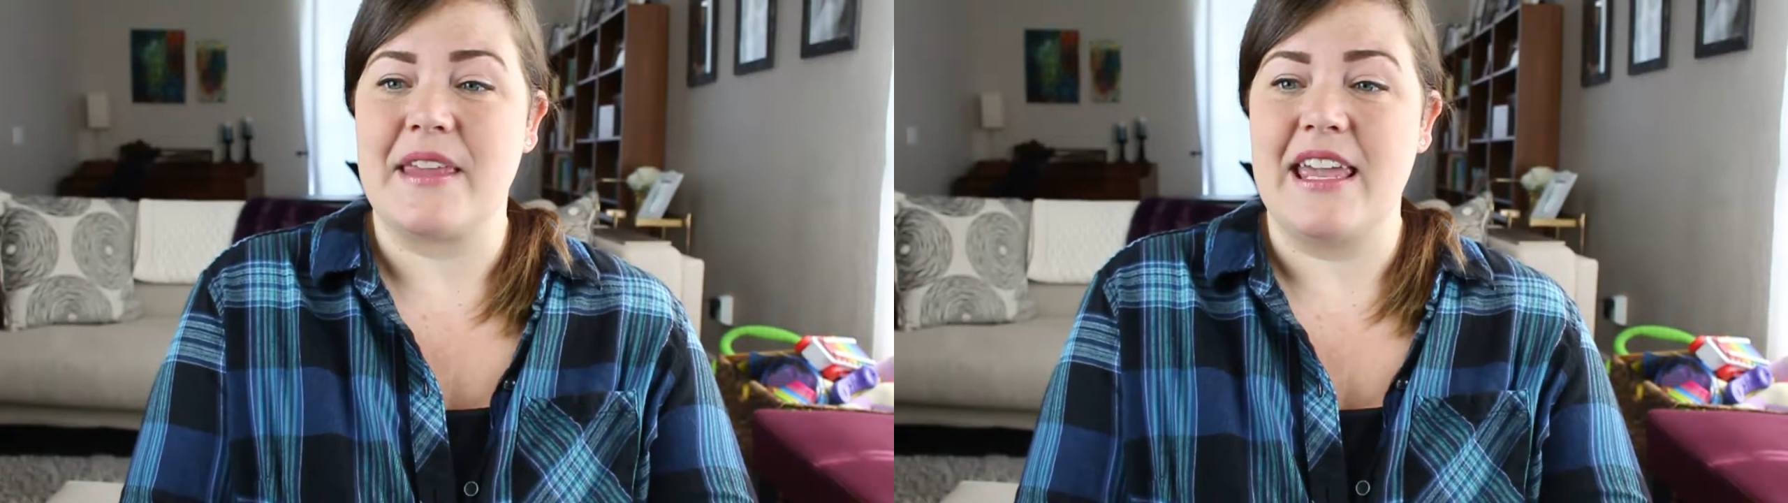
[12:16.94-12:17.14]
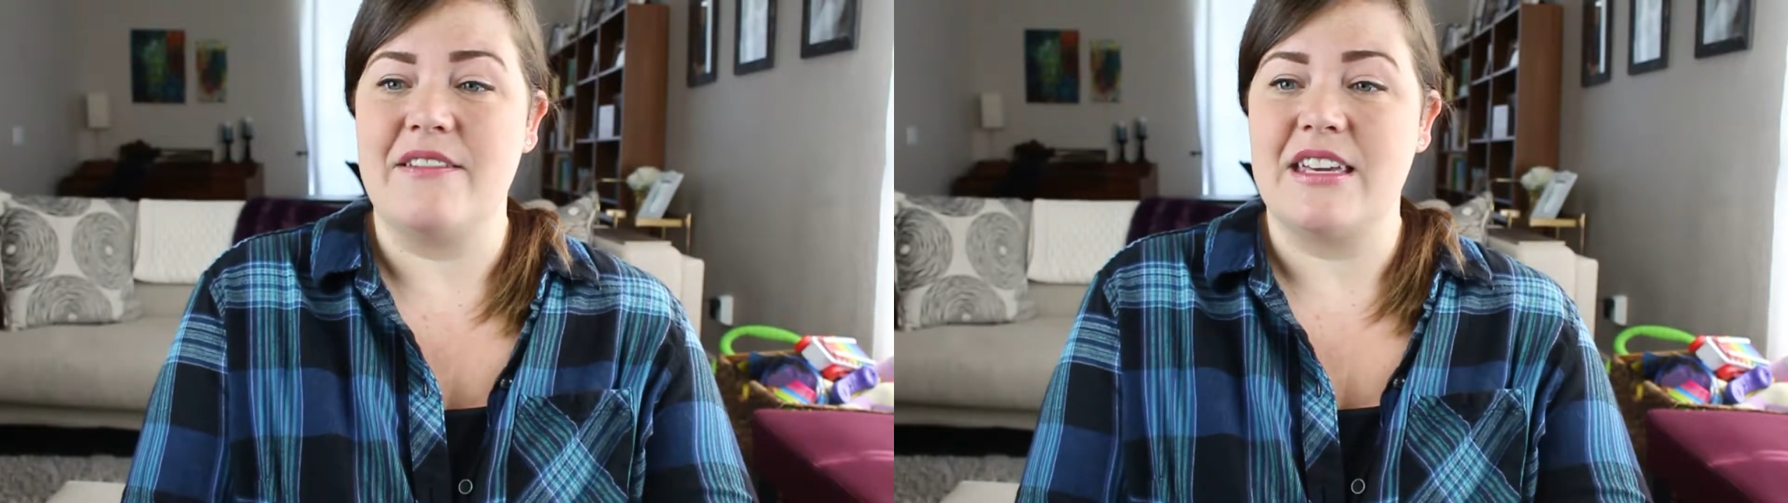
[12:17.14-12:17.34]

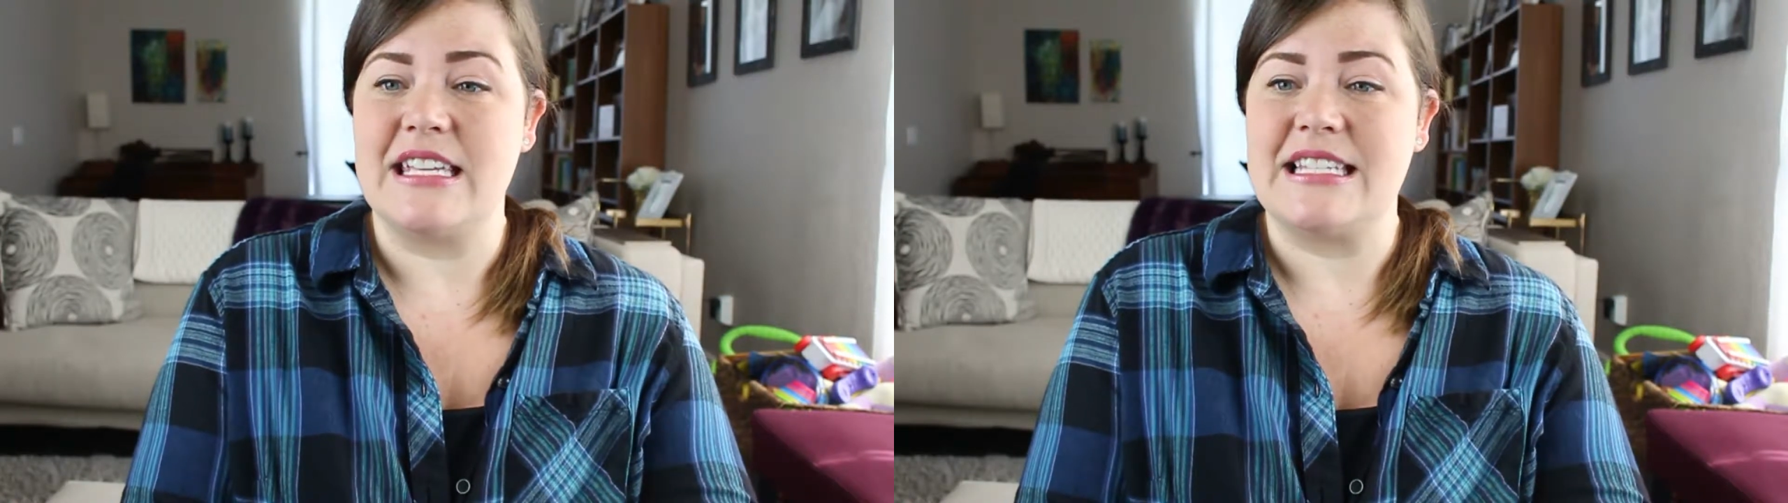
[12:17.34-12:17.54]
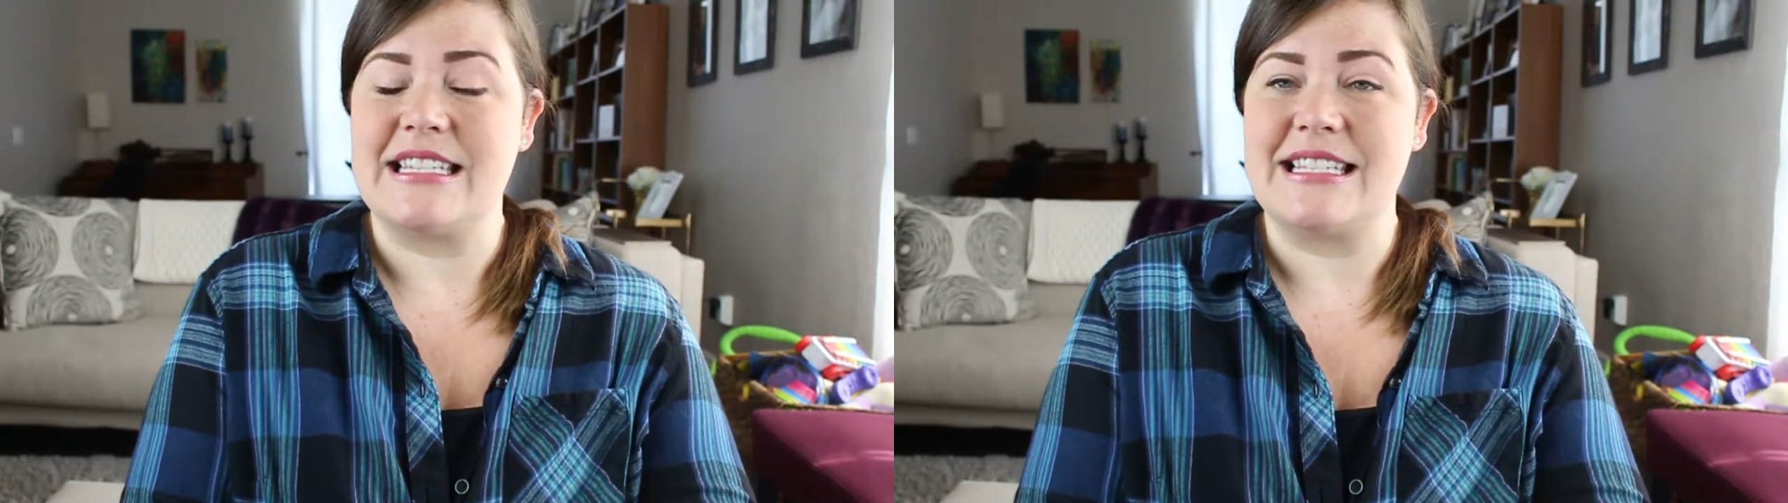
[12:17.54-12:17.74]
Ava
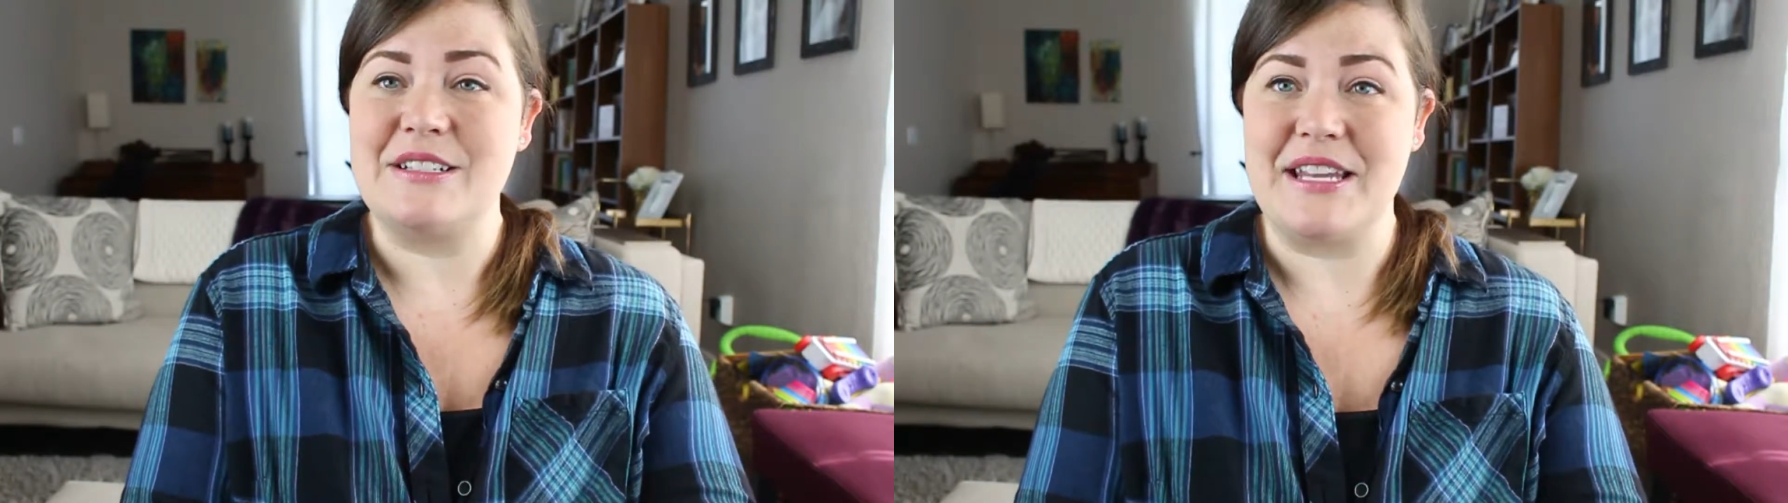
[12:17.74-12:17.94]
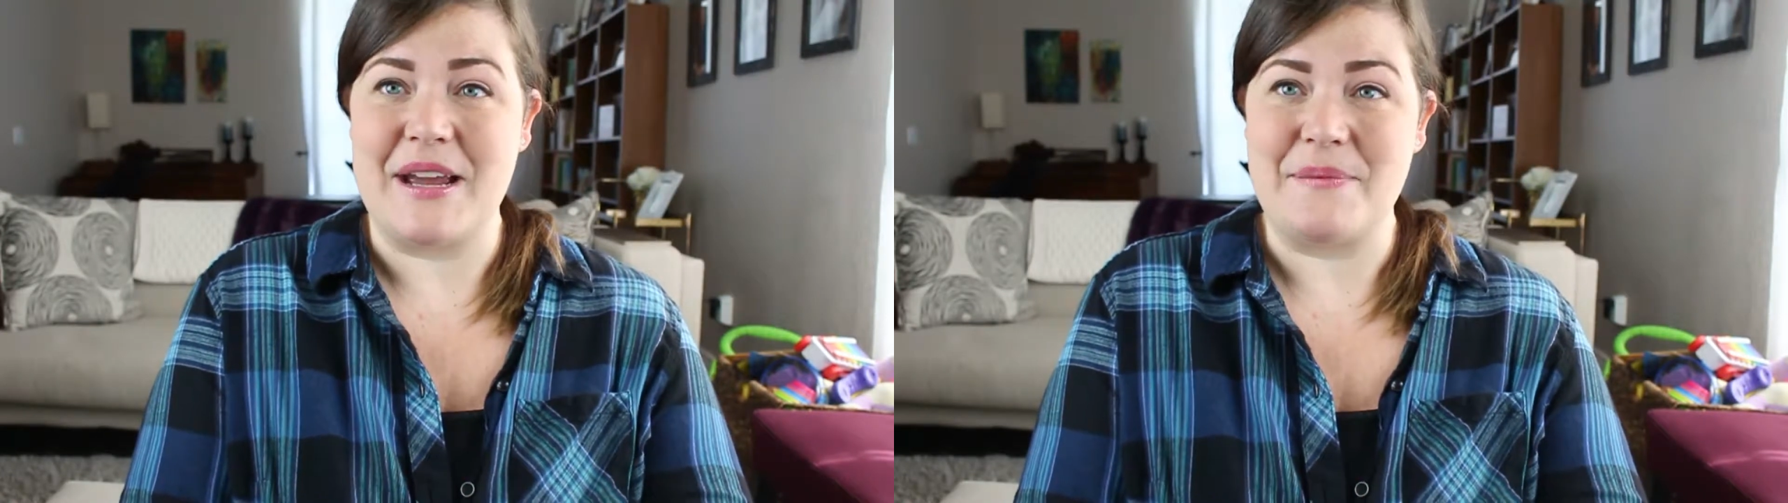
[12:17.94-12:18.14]
is still
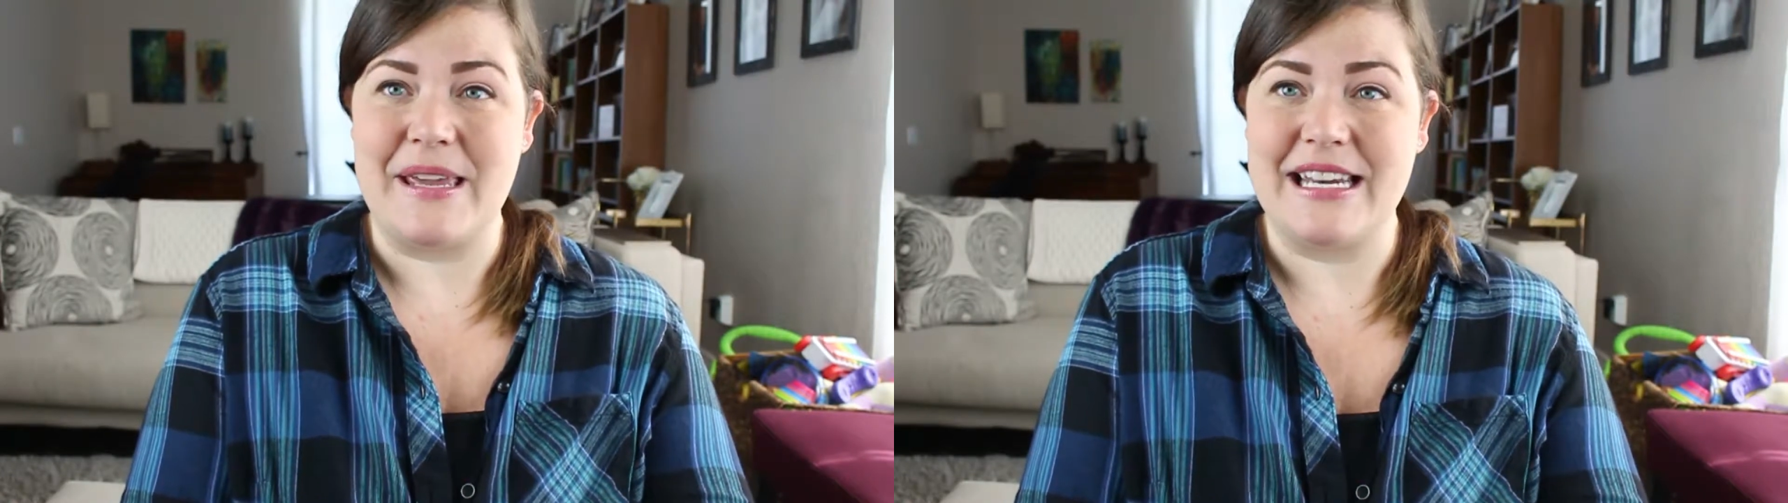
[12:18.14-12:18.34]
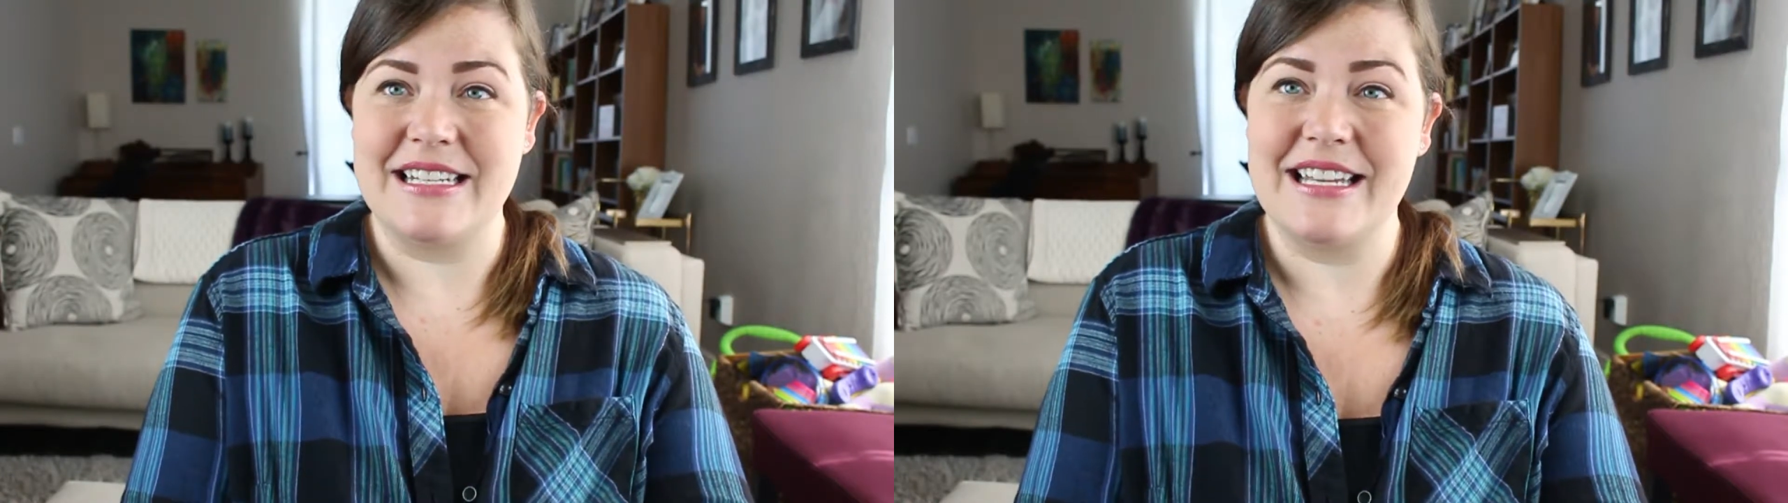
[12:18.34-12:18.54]
napping.